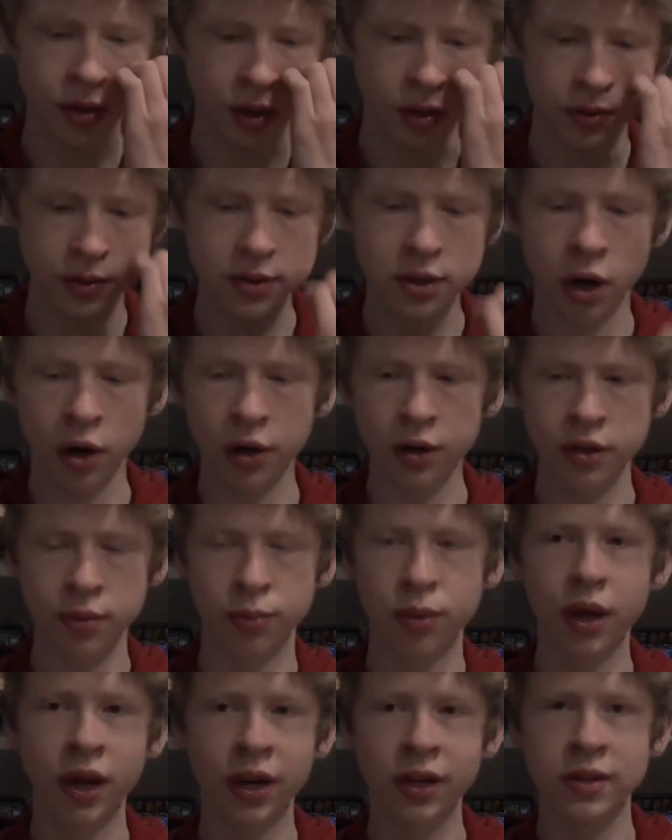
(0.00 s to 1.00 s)
stars and
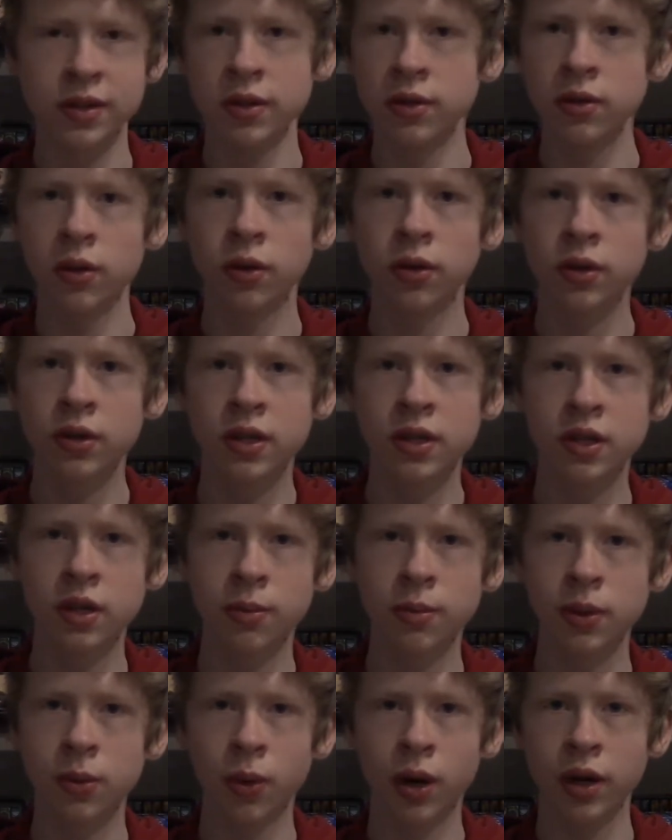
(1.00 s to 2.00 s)
planets and solar
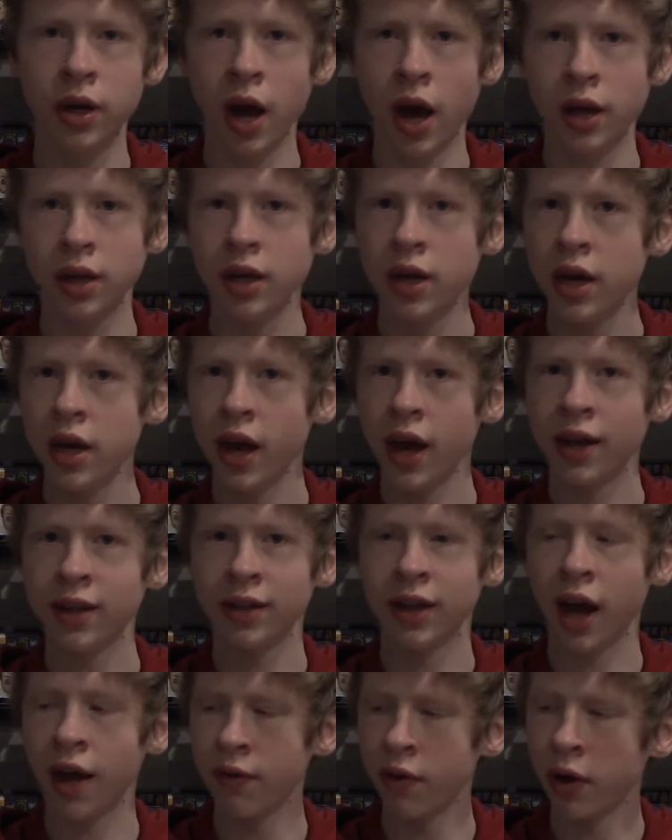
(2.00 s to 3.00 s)
systems and whatnot.
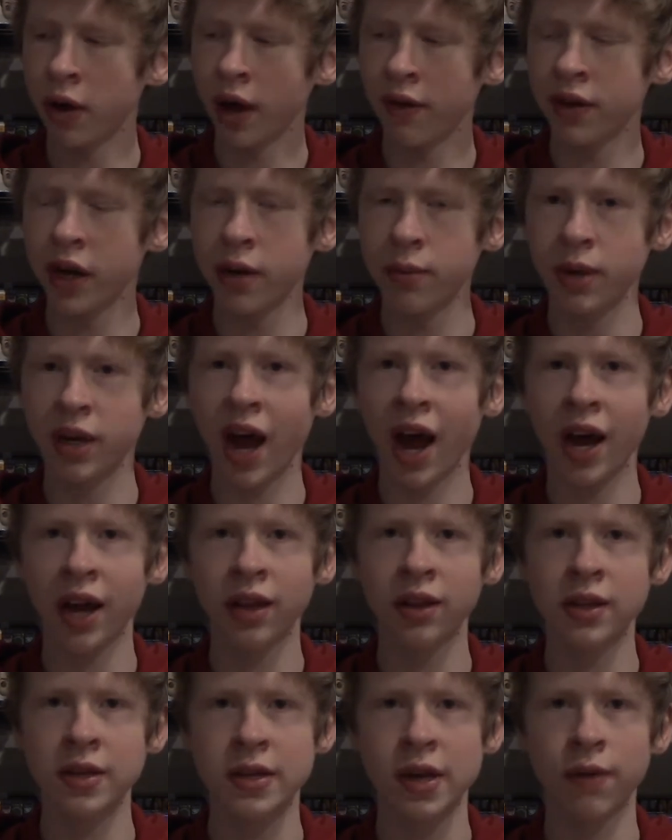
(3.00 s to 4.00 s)
And I've kind of been
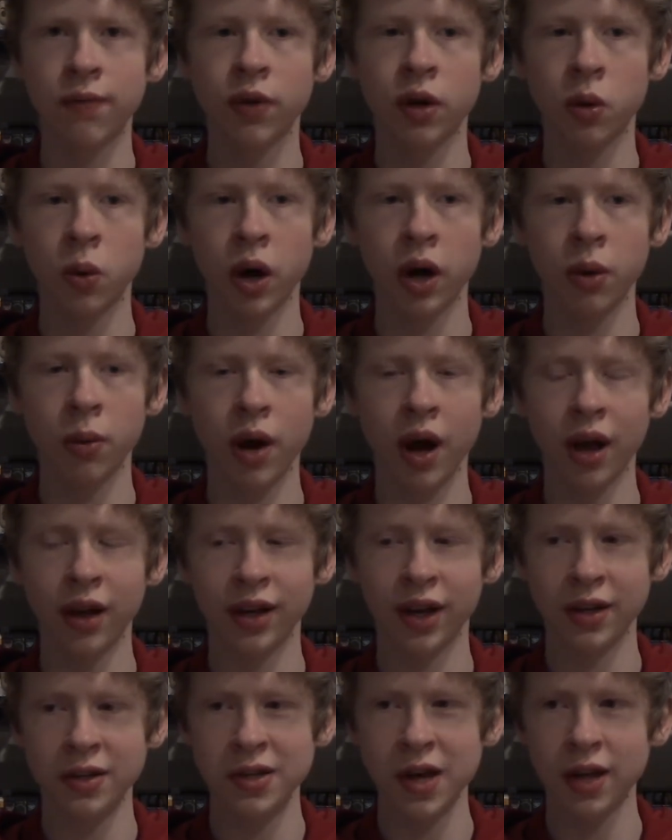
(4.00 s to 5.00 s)
eyeing this up for quite a while,
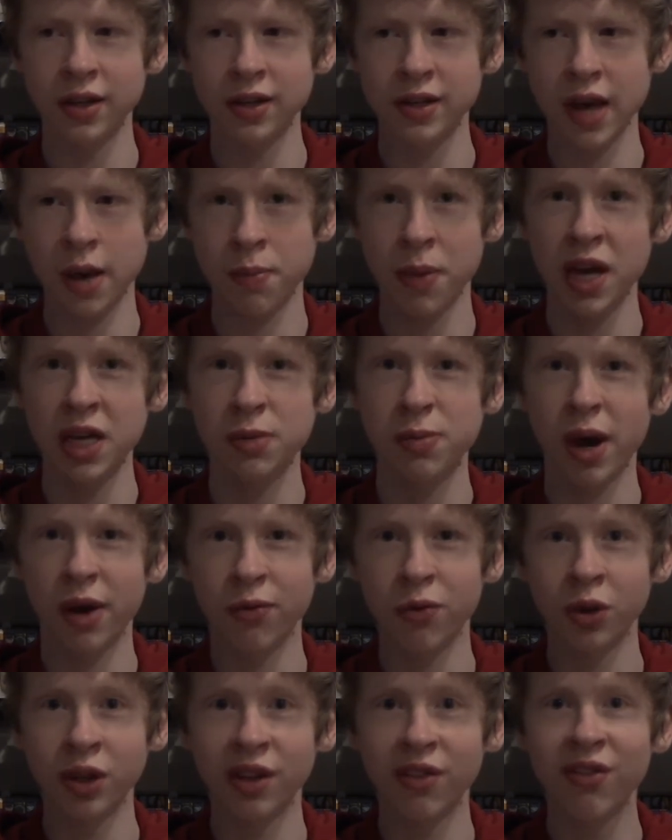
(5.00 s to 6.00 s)
and I saw this at Best Buy
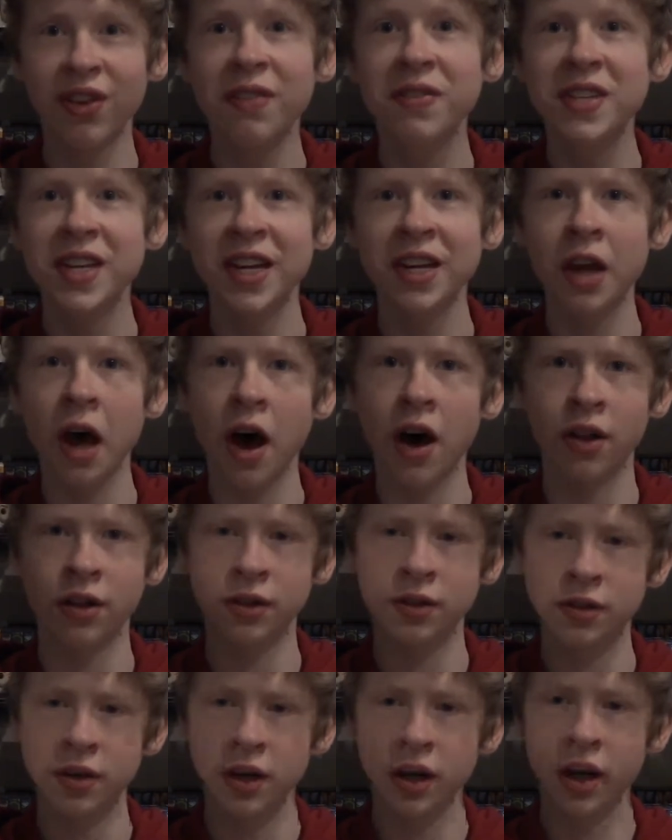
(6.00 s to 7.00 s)
for only
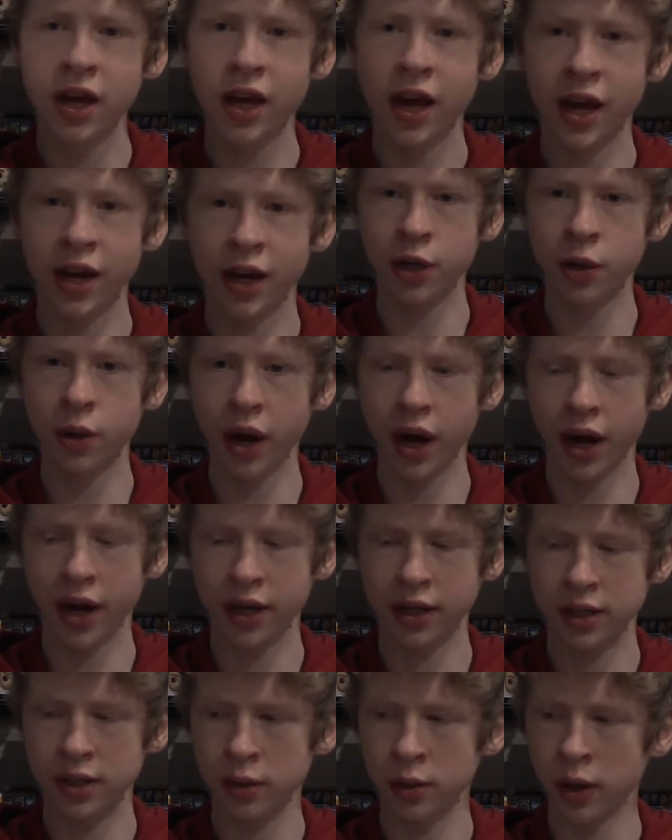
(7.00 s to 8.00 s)
$15, and I
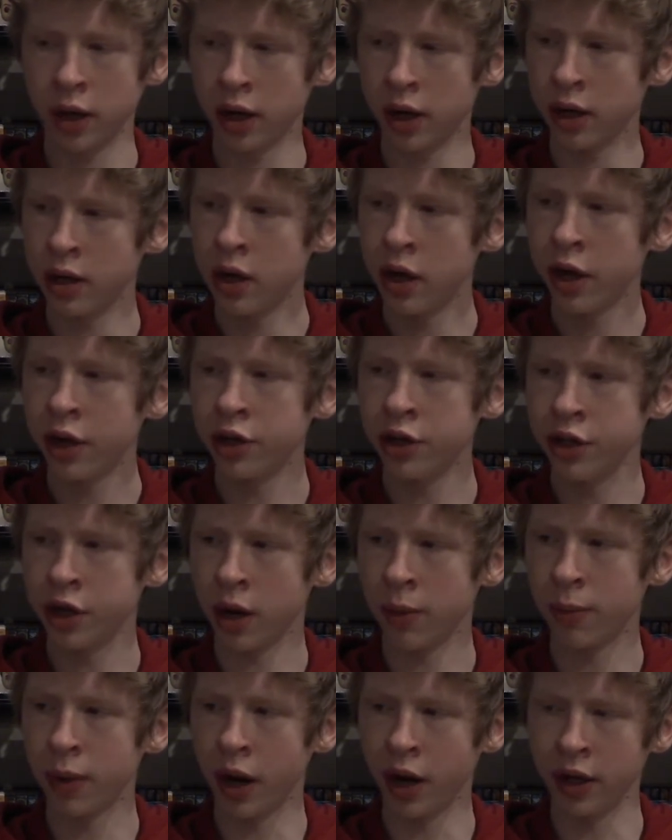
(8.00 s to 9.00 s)
had to
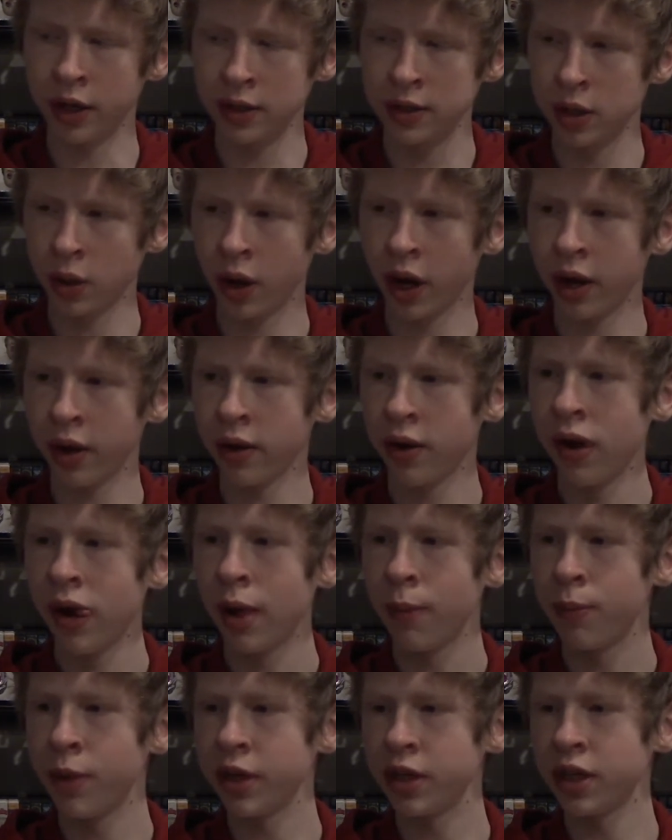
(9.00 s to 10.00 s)
jump on it, so I
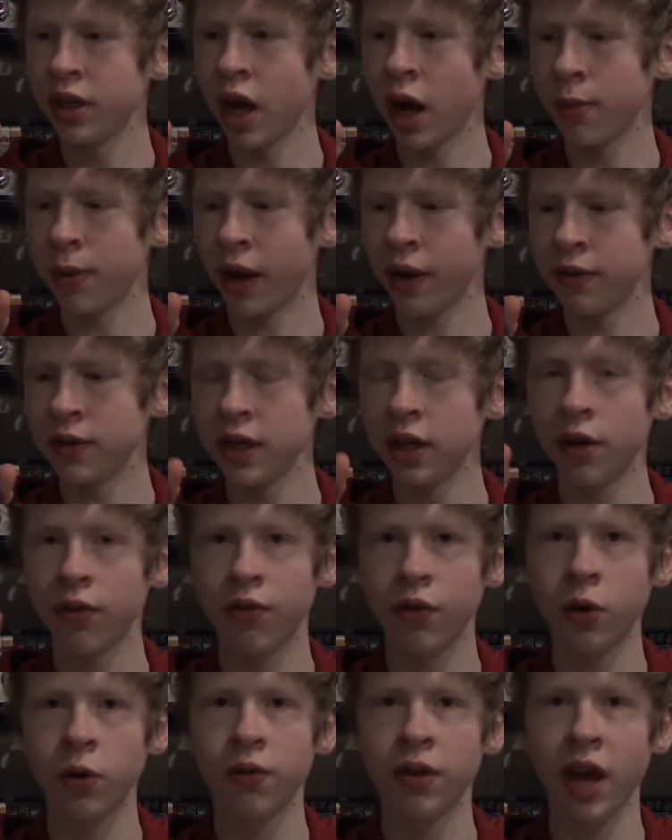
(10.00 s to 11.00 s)
picked it up. I've seen a
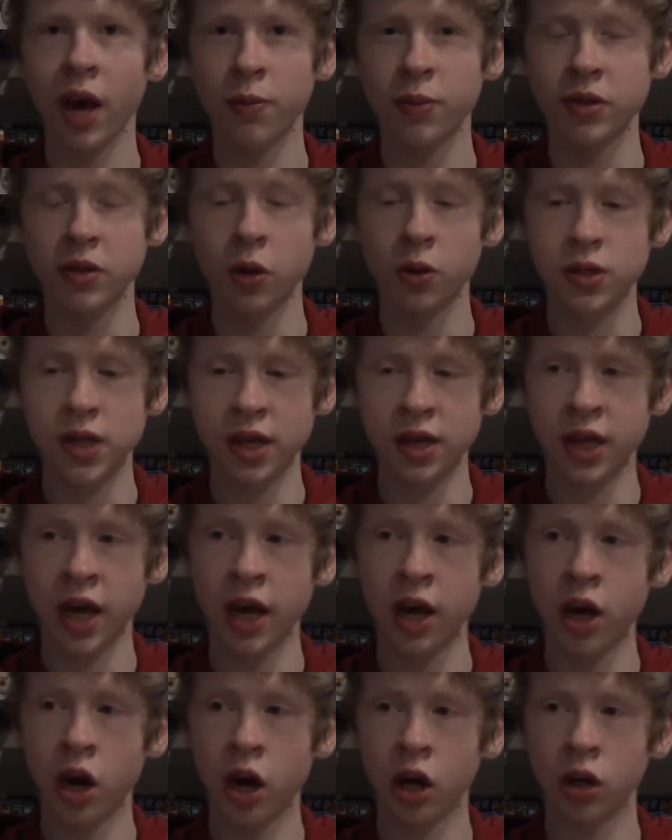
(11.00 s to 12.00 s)
few of the episodes, and
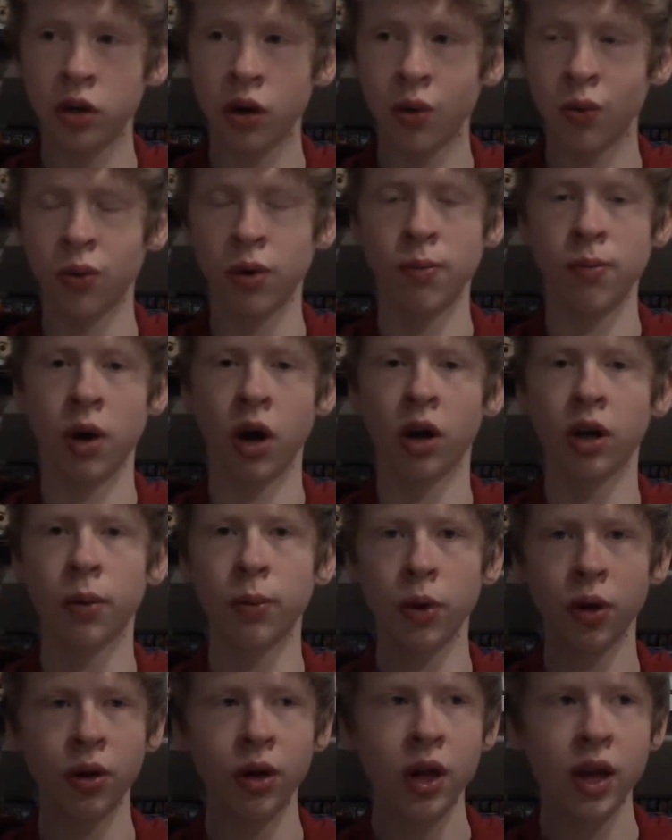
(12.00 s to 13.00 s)
they are
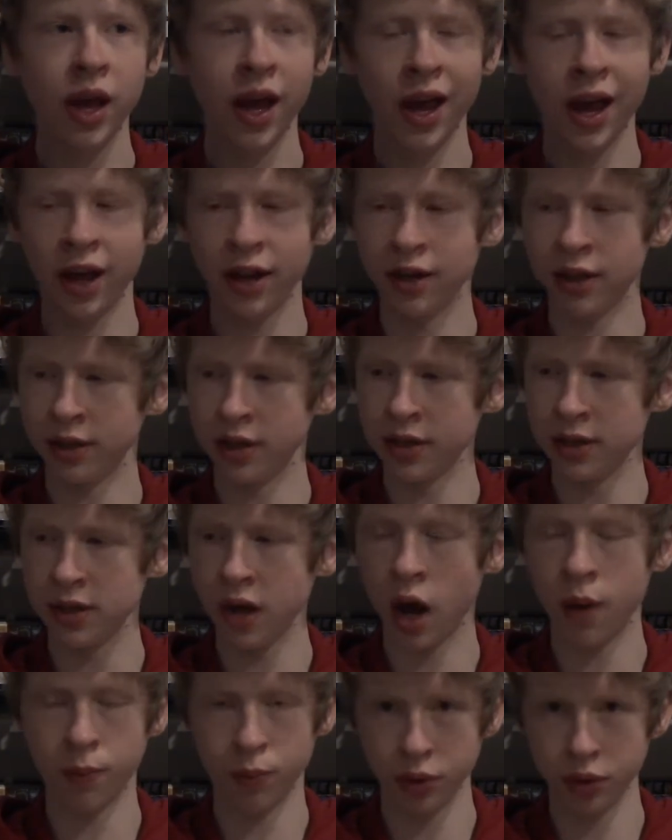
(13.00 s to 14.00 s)
remarkable. And this
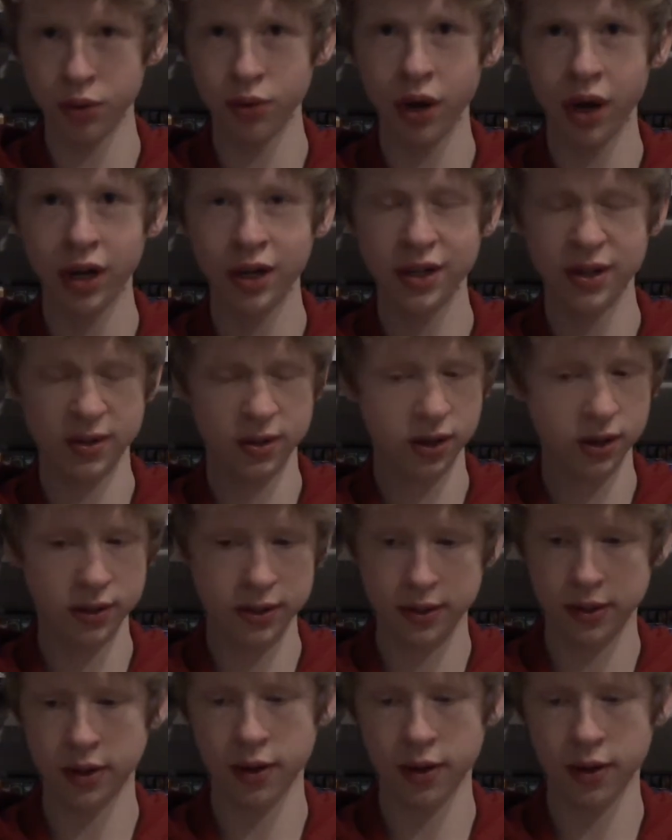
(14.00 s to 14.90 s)
on Blu-ray just looks